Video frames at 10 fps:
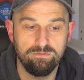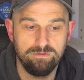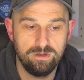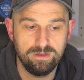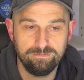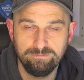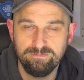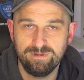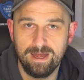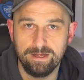of
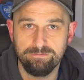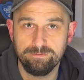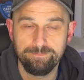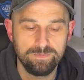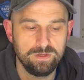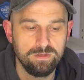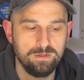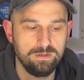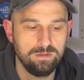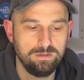5,
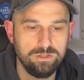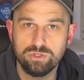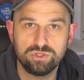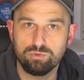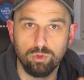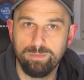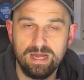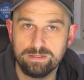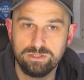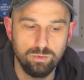you just scroll
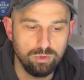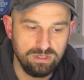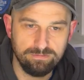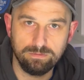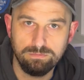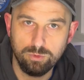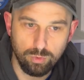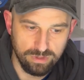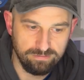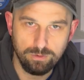past. You won't even
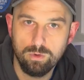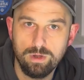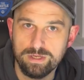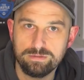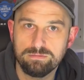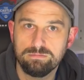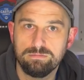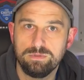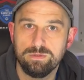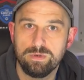go on it.
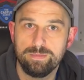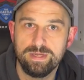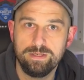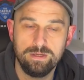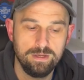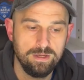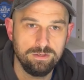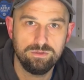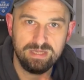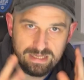Do you know what I mean?
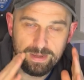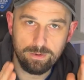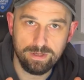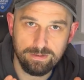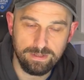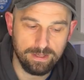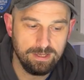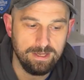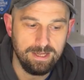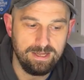Think about it, yeah?
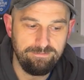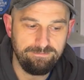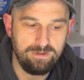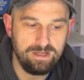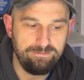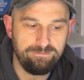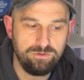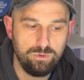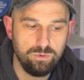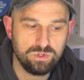If
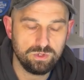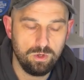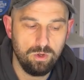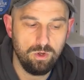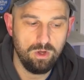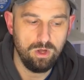you saw